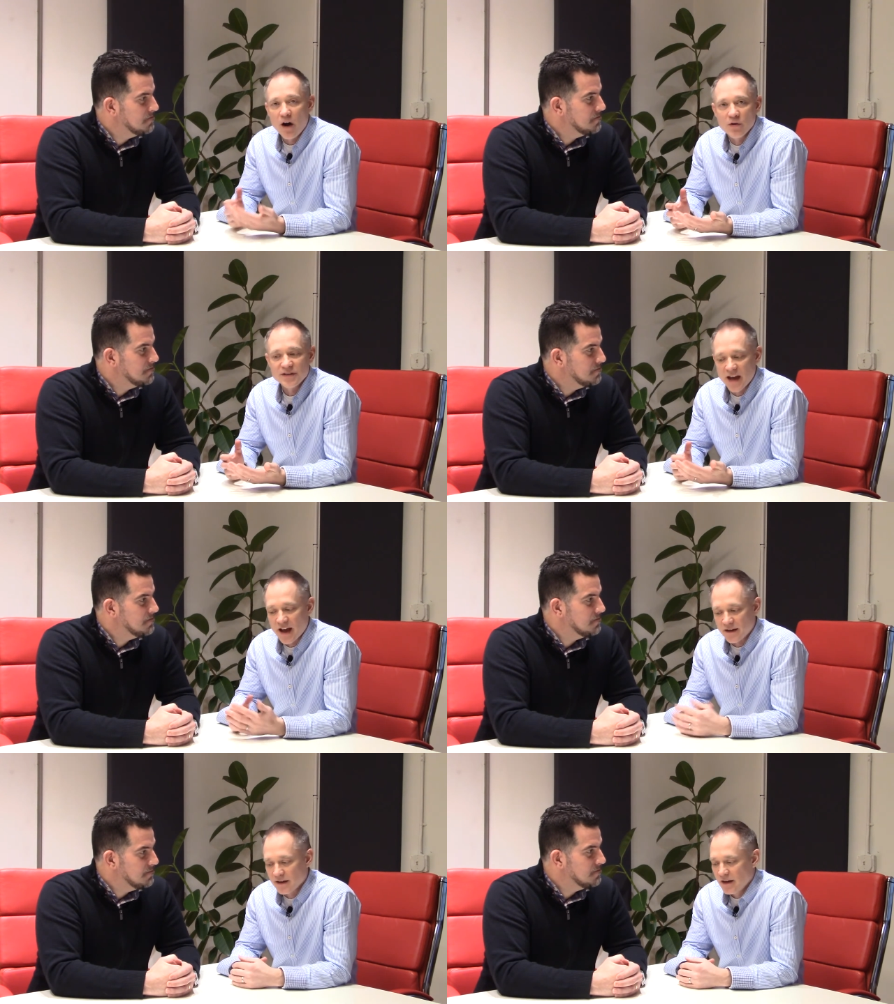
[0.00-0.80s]
Speaker 1: always
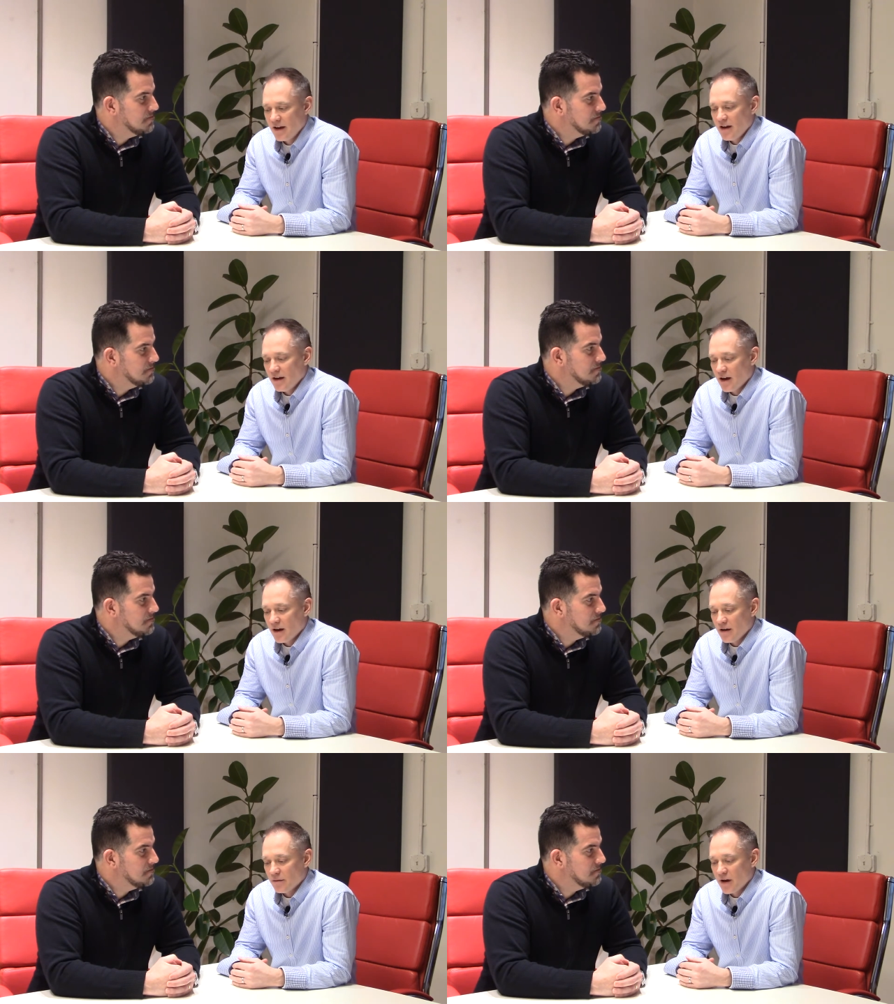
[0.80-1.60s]
had.
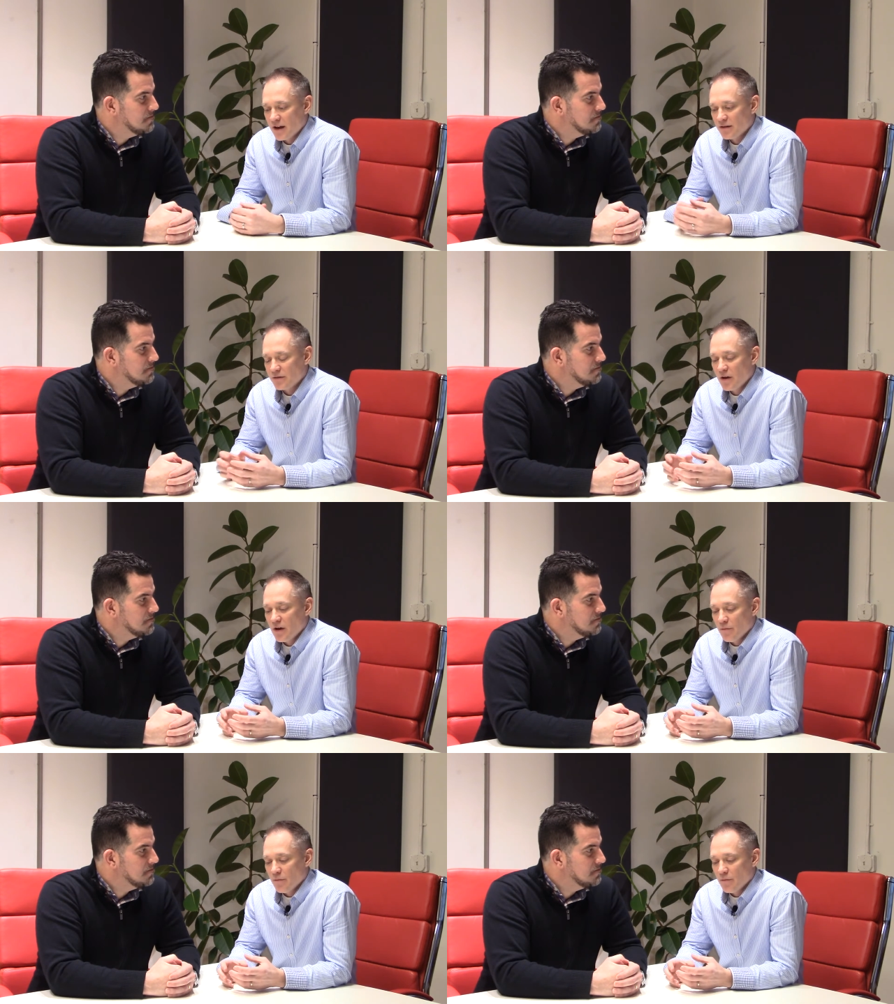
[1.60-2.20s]
Uh, and